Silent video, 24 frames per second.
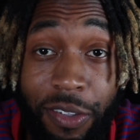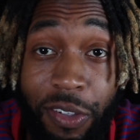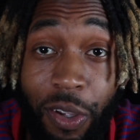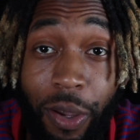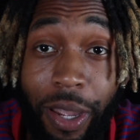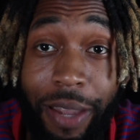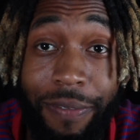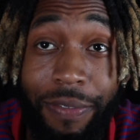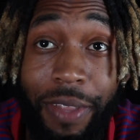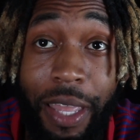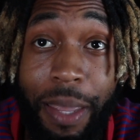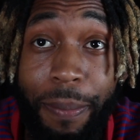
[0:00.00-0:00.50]
So
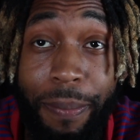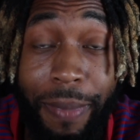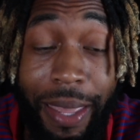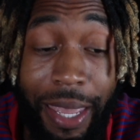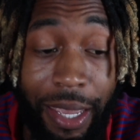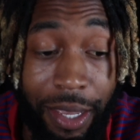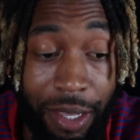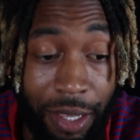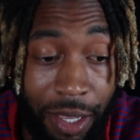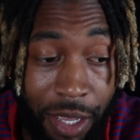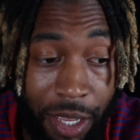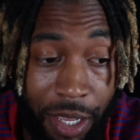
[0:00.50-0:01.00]
if they
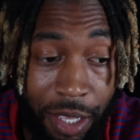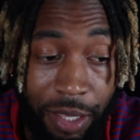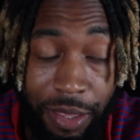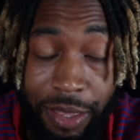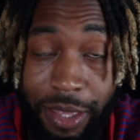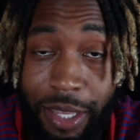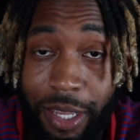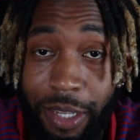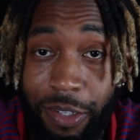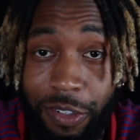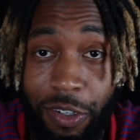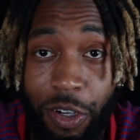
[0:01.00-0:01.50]
make
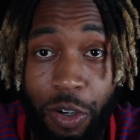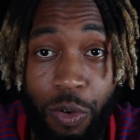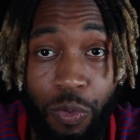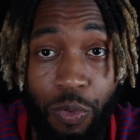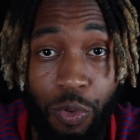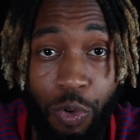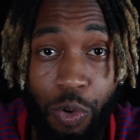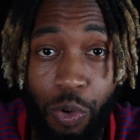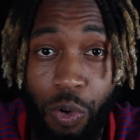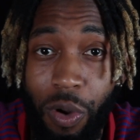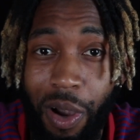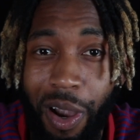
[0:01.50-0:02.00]
this a
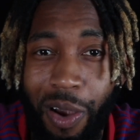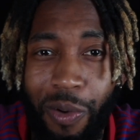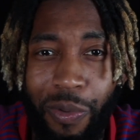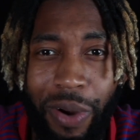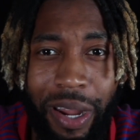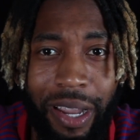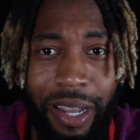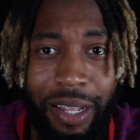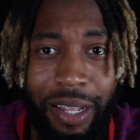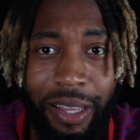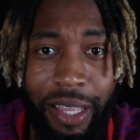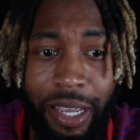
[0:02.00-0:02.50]
rule or a
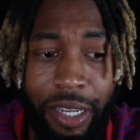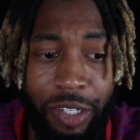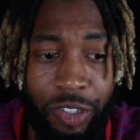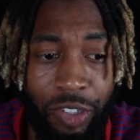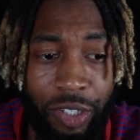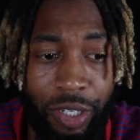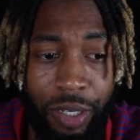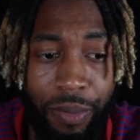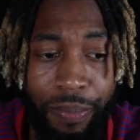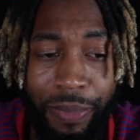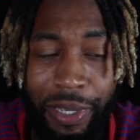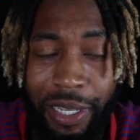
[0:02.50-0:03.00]

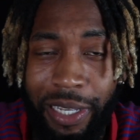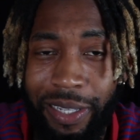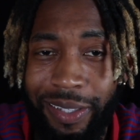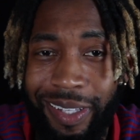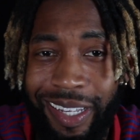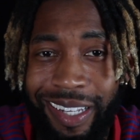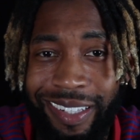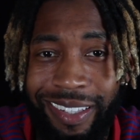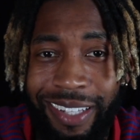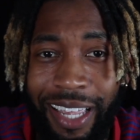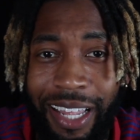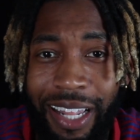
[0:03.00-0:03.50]
regulation because
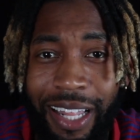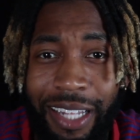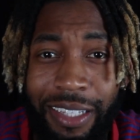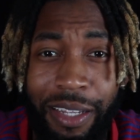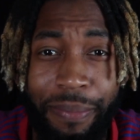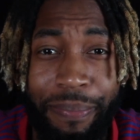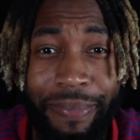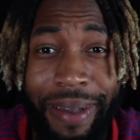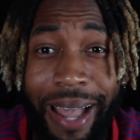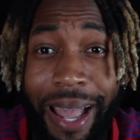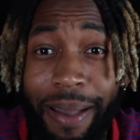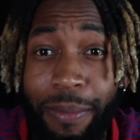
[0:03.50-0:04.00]
they say that the
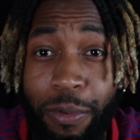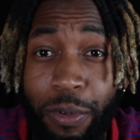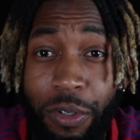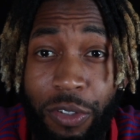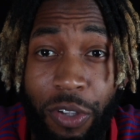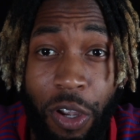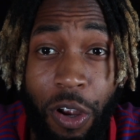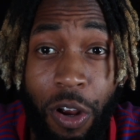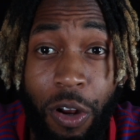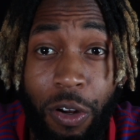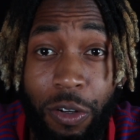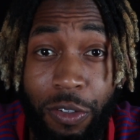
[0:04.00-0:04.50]
Bible is
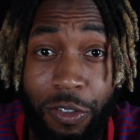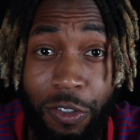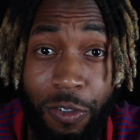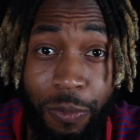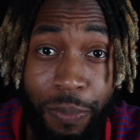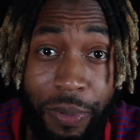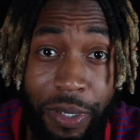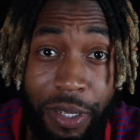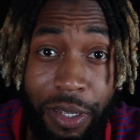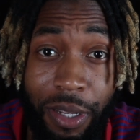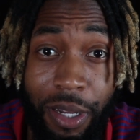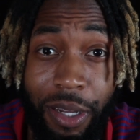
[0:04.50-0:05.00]

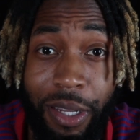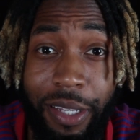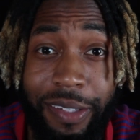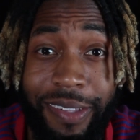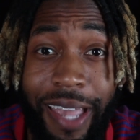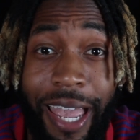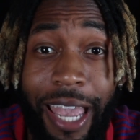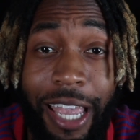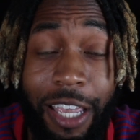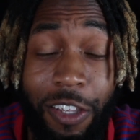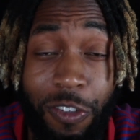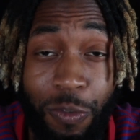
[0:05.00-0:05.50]

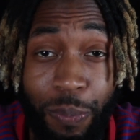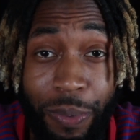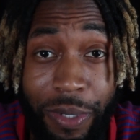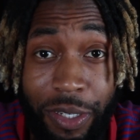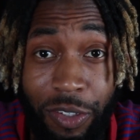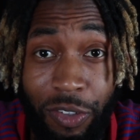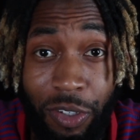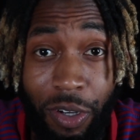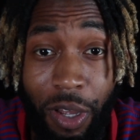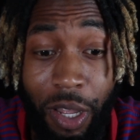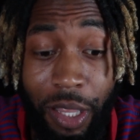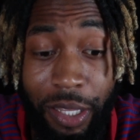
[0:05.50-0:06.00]
hate
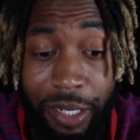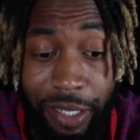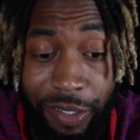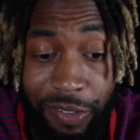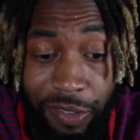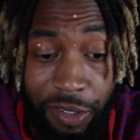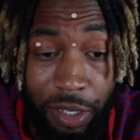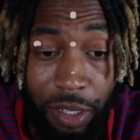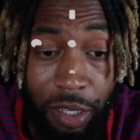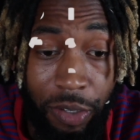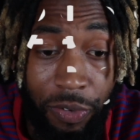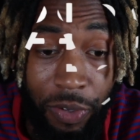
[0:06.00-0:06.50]
speech and all of this
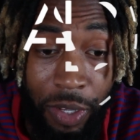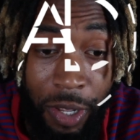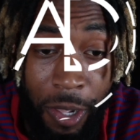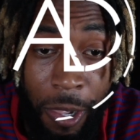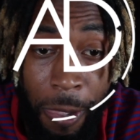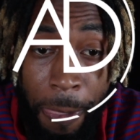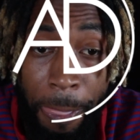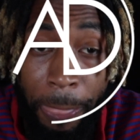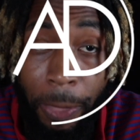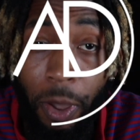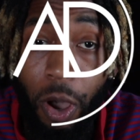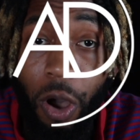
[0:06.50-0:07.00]
stuff,
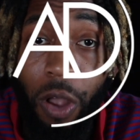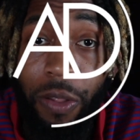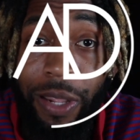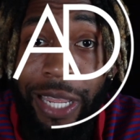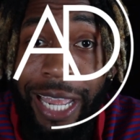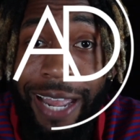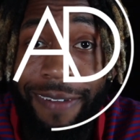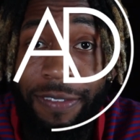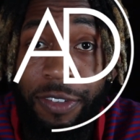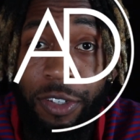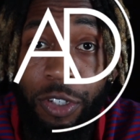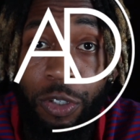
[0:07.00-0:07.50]
all they
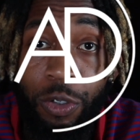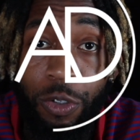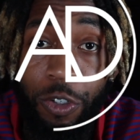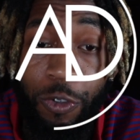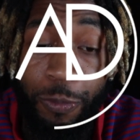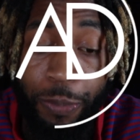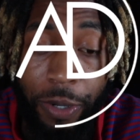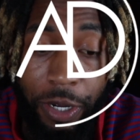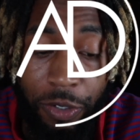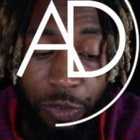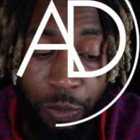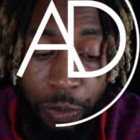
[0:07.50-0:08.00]
have to do is
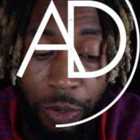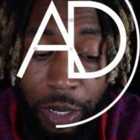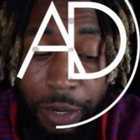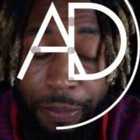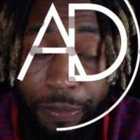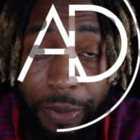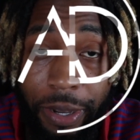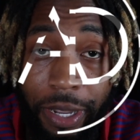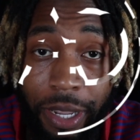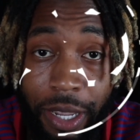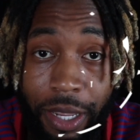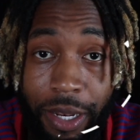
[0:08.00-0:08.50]
press one
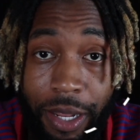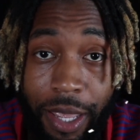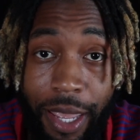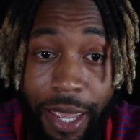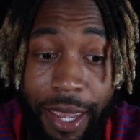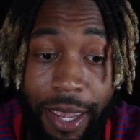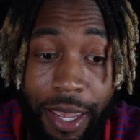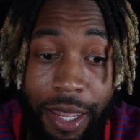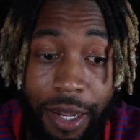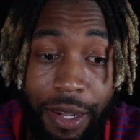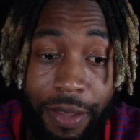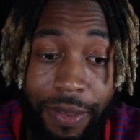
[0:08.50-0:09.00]
button
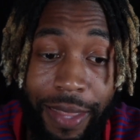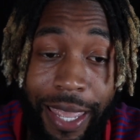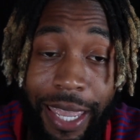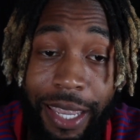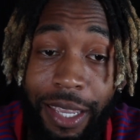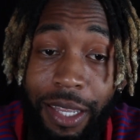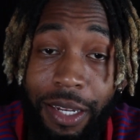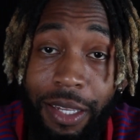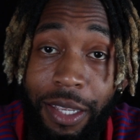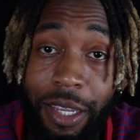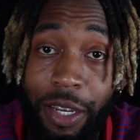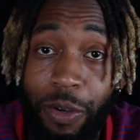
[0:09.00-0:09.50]
and they
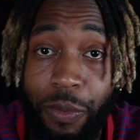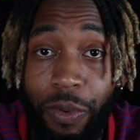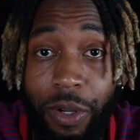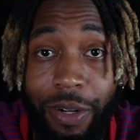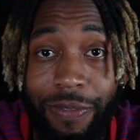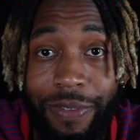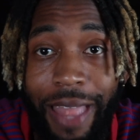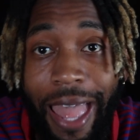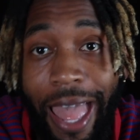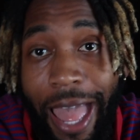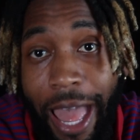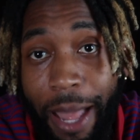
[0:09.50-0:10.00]
can get rid
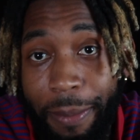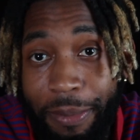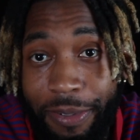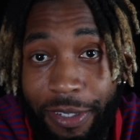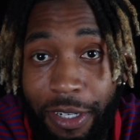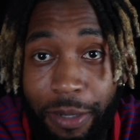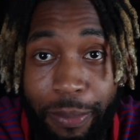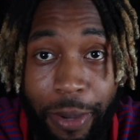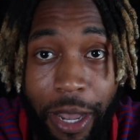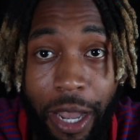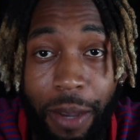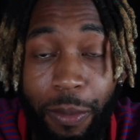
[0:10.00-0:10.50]
of the apps of
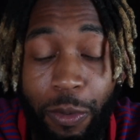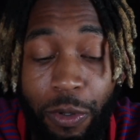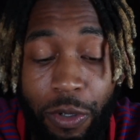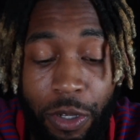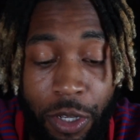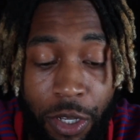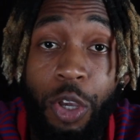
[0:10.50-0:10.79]
the Bible.